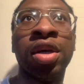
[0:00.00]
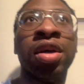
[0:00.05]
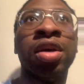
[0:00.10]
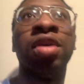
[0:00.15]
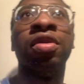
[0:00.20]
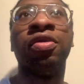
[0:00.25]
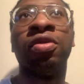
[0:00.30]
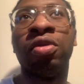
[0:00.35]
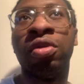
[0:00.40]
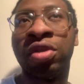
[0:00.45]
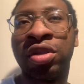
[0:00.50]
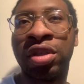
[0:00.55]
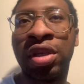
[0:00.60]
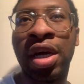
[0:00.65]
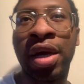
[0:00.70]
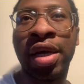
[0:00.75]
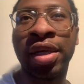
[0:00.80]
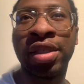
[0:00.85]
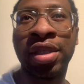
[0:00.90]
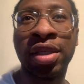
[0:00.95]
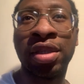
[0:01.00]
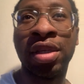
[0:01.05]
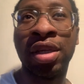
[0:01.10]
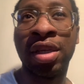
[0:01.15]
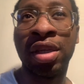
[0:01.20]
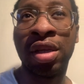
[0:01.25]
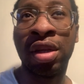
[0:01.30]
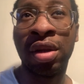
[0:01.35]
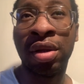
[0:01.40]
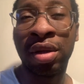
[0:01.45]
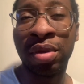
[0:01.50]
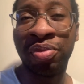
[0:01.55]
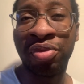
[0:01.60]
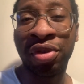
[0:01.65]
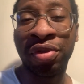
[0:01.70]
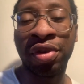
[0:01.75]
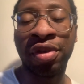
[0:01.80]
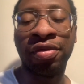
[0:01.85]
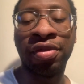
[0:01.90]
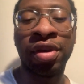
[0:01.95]
Of course, I said in the
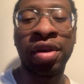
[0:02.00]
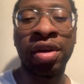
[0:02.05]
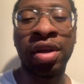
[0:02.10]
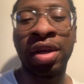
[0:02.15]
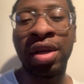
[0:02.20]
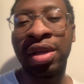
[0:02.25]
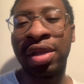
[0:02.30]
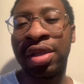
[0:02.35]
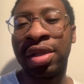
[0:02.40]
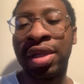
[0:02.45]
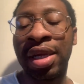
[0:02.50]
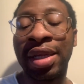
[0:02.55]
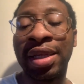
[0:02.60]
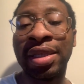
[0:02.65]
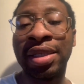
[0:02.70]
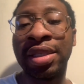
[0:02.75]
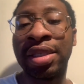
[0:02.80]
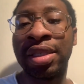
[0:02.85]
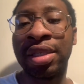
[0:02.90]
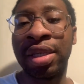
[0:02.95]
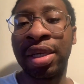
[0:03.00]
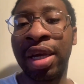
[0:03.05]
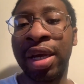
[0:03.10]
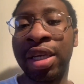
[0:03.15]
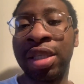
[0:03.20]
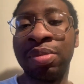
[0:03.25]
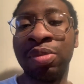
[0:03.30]
previous video that this isn't the case.